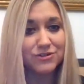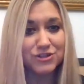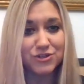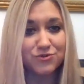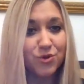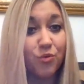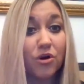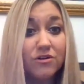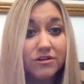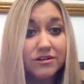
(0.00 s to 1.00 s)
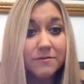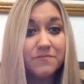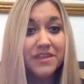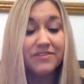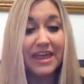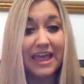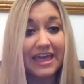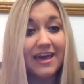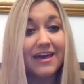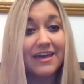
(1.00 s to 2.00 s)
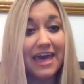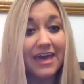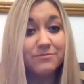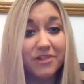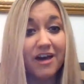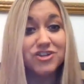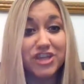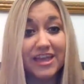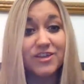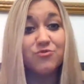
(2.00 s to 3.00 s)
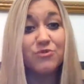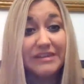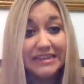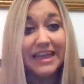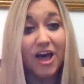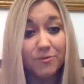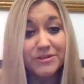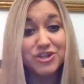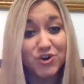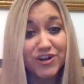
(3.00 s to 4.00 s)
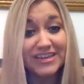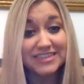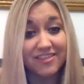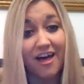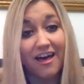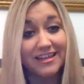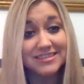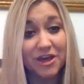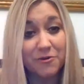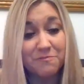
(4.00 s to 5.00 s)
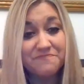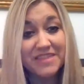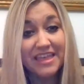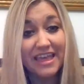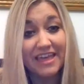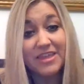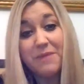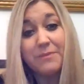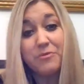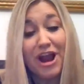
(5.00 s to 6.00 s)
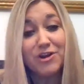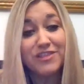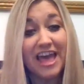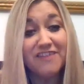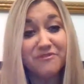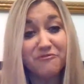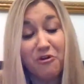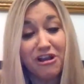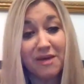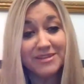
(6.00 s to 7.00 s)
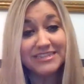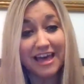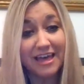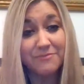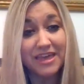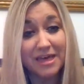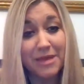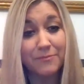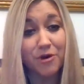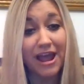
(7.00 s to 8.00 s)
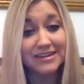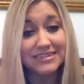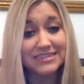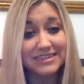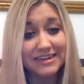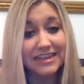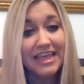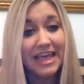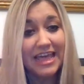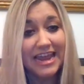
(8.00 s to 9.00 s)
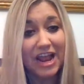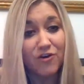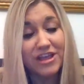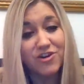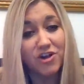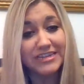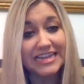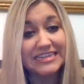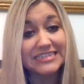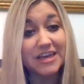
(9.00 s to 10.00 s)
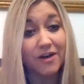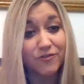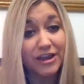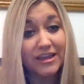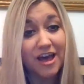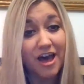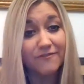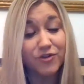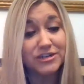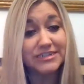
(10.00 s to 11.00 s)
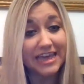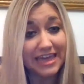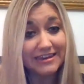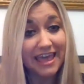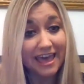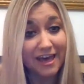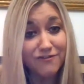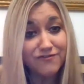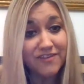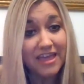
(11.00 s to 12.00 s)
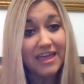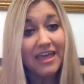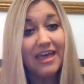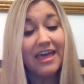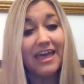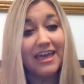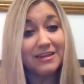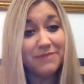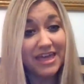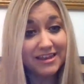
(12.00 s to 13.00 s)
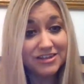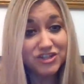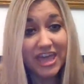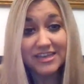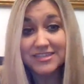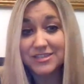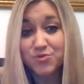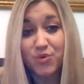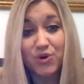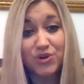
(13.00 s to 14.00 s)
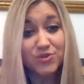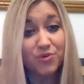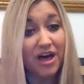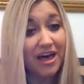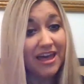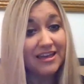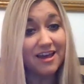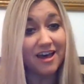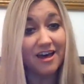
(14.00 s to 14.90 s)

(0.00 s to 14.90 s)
to the world that AI and blockchain can really help attorneys a lot. So, and then my prior life before coming to IBM, I practiced in an area called Ediscovery for a decade and a half, and managed cases worldwide